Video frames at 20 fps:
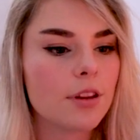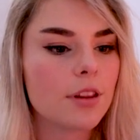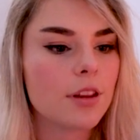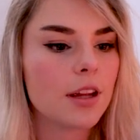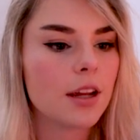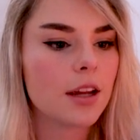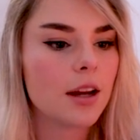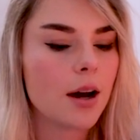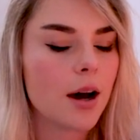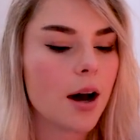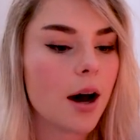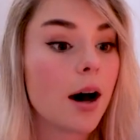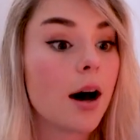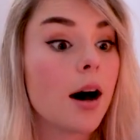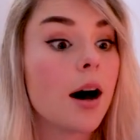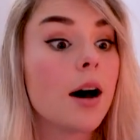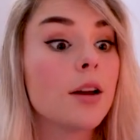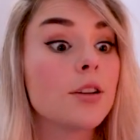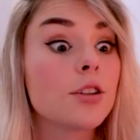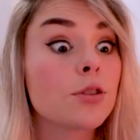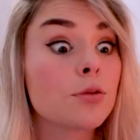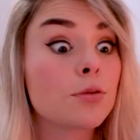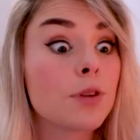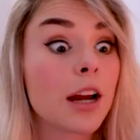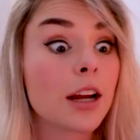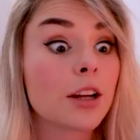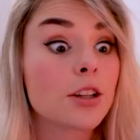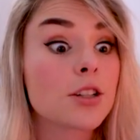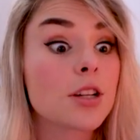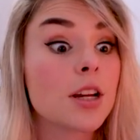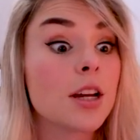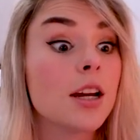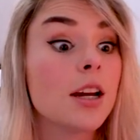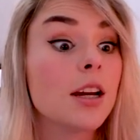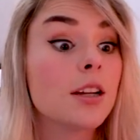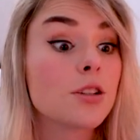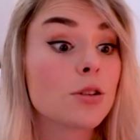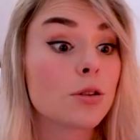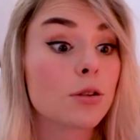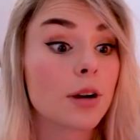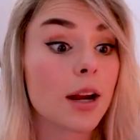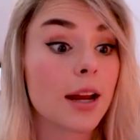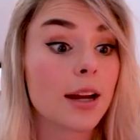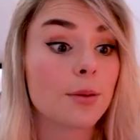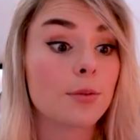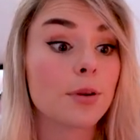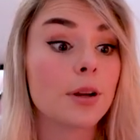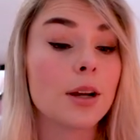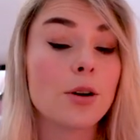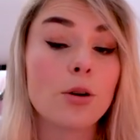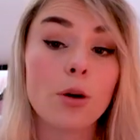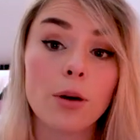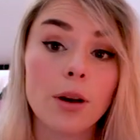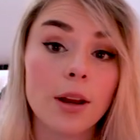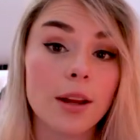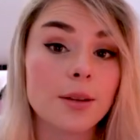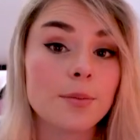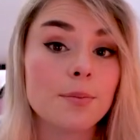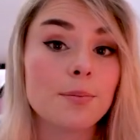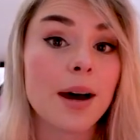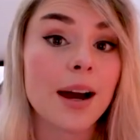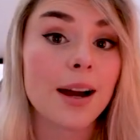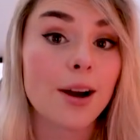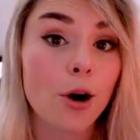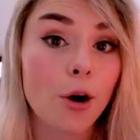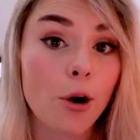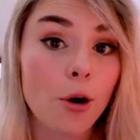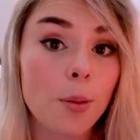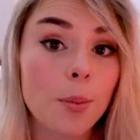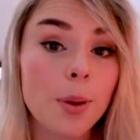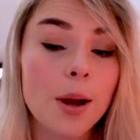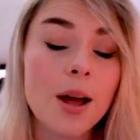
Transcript: the direct hit, or like we call it back home,